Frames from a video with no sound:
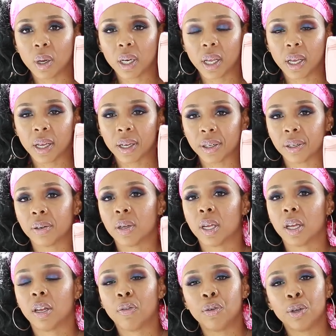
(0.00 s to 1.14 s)
one here,
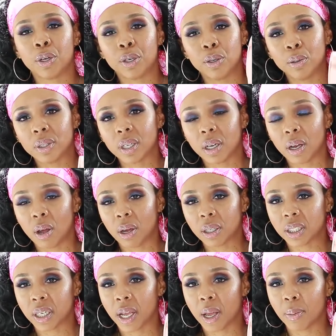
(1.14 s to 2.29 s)
if you're new to
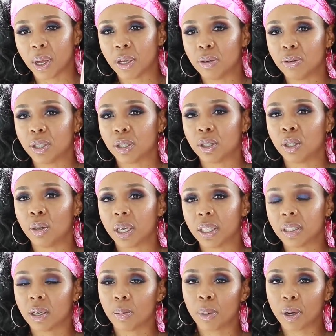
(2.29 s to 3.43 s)
Longchamp and you just looking
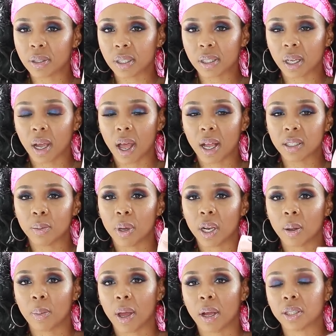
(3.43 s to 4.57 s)
to purchase a
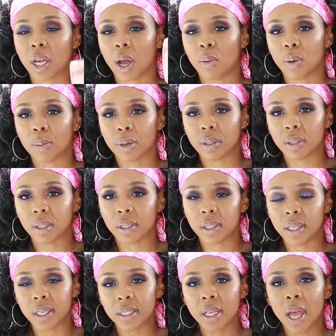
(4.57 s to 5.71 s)
cosmetic pouch, I would purchase
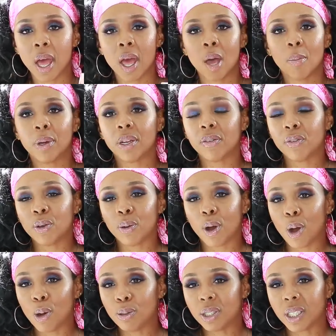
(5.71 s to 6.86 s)
this. But if you are
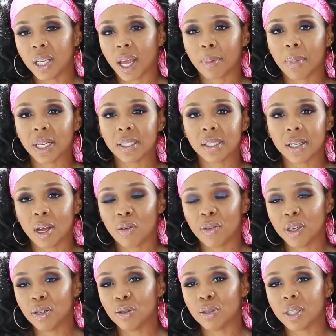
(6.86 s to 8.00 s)
OG like myself
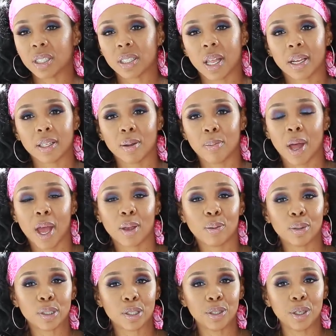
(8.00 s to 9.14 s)
and you just like to buy
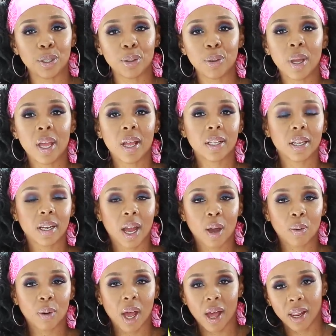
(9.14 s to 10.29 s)
what's new, then I
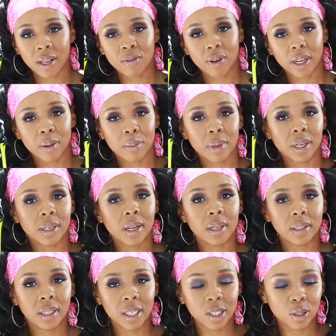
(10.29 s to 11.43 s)
would highly recommend
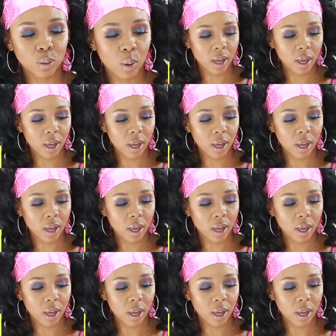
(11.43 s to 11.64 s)
this